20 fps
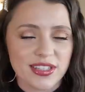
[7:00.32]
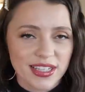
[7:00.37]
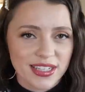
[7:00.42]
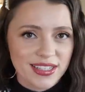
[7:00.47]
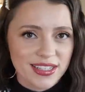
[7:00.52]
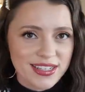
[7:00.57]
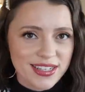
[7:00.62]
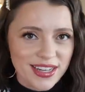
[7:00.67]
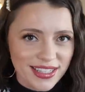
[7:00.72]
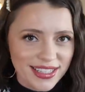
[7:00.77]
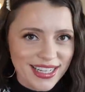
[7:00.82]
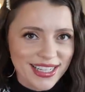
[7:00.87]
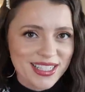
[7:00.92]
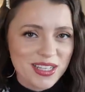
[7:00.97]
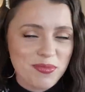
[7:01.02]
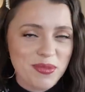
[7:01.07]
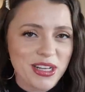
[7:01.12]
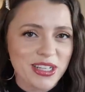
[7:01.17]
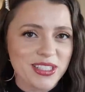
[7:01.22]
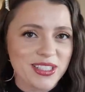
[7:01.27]
that has done that
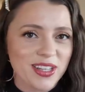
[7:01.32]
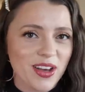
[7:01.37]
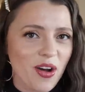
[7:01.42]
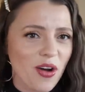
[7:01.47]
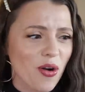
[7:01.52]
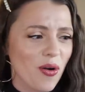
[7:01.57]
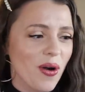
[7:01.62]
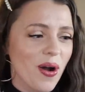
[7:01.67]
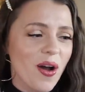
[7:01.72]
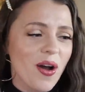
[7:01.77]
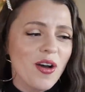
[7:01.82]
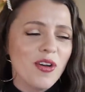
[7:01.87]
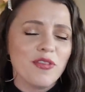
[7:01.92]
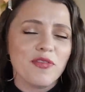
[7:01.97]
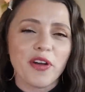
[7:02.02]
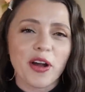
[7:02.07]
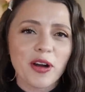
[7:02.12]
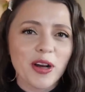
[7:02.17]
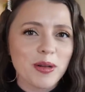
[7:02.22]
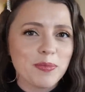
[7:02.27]
to me. So
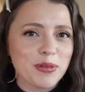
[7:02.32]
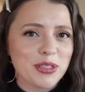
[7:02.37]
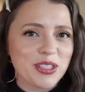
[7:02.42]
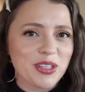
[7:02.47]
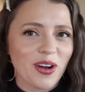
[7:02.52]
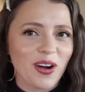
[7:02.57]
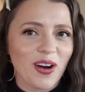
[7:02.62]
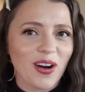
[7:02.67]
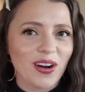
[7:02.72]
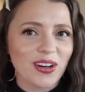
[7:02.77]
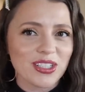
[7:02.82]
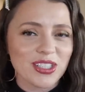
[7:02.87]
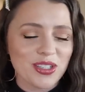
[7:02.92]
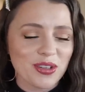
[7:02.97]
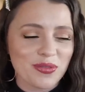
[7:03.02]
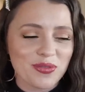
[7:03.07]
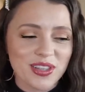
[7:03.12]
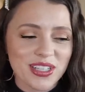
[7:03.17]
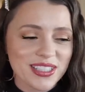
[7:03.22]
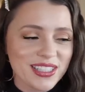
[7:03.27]
very bizarre.
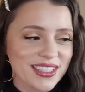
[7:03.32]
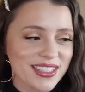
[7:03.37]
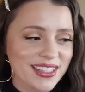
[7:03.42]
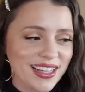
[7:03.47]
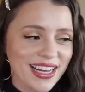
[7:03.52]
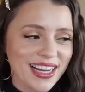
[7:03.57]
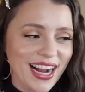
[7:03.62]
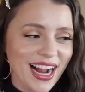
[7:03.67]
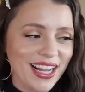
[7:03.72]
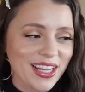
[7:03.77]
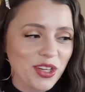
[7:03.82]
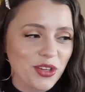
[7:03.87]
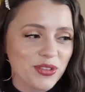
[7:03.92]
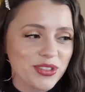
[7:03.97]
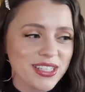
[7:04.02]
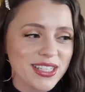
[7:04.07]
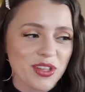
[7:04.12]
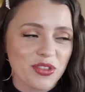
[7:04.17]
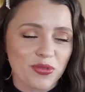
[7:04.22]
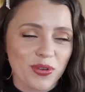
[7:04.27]
So this is like, I
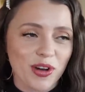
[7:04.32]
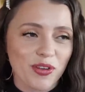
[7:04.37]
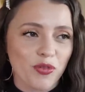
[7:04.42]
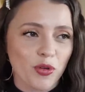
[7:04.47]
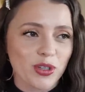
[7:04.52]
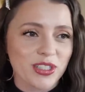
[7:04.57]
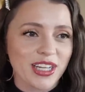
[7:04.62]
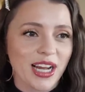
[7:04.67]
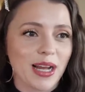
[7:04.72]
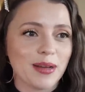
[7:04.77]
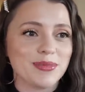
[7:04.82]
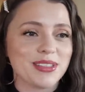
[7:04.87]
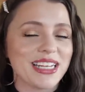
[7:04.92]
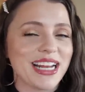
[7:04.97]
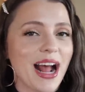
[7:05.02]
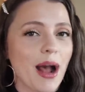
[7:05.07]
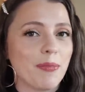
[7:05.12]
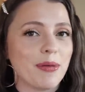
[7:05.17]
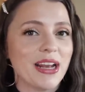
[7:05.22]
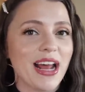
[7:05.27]
used it three or four times. It
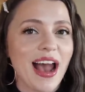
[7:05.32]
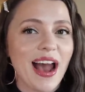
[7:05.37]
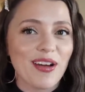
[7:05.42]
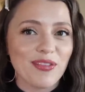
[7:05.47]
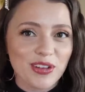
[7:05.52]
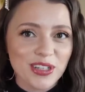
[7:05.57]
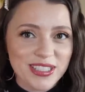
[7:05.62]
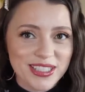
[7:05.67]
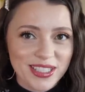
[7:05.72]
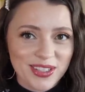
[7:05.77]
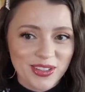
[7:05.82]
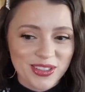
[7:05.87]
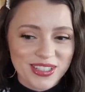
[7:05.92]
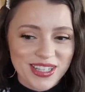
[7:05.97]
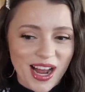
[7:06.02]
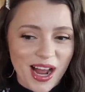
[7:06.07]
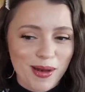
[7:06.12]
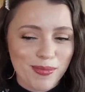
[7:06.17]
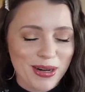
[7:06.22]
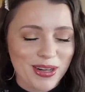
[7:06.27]
happened every single
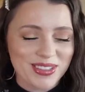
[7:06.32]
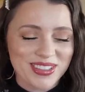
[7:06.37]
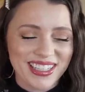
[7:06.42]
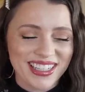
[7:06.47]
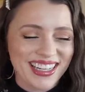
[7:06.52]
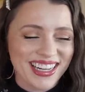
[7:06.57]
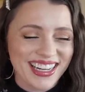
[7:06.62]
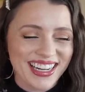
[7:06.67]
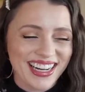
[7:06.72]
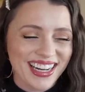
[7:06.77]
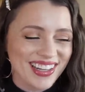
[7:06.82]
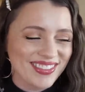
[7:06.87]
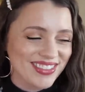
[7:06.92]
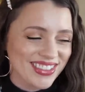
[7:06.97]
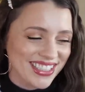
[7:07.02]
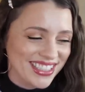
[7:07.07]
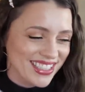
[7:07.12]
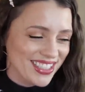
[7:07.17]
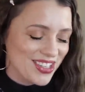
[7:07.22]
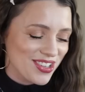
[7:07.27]
time. And I was like, I'm
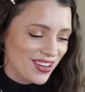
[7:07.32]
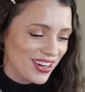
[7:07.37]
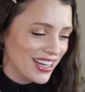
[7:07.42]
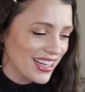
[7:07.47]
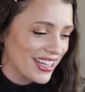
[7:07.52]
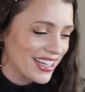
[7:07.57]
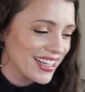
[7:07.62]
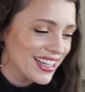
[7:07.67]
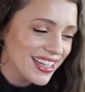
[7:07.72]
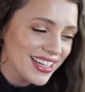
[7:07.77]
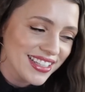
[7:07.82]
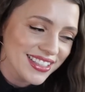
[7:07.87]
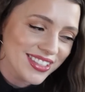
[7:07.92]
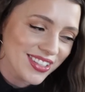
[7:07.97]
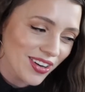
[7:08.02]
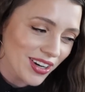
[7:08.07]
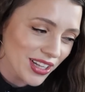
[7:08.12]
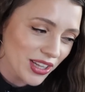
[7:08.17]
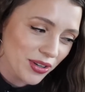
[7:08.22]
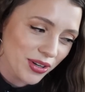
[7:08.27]
done trying.
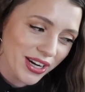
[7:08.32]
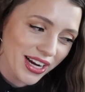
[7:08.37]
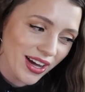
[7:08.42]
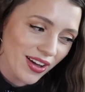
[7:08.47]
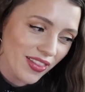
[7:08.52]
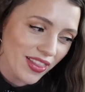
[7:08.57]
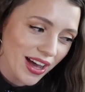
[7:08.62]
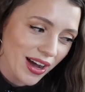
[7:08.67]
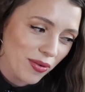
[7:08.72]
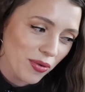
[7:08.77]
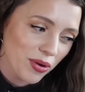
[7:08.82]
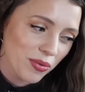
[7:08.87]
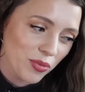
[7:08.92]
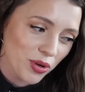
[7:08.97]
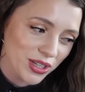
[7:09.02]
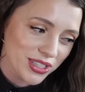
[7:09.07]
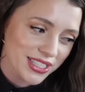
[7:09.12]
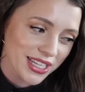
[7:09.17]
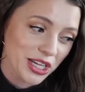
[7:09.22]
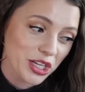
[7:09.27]
Sorry, L'Oreal. That one
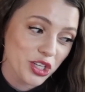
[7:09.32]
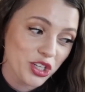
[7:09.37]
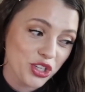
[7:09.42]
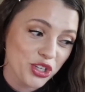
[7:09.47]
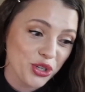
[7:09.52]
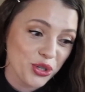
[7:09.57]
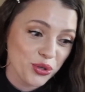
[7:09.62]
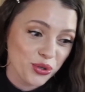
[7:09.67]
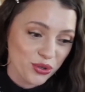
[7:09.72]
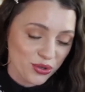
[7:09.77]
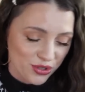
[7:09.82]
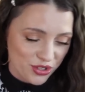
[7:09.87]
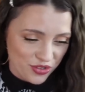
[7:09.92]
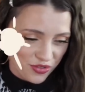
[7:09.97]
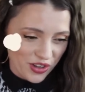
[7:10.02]
was a huge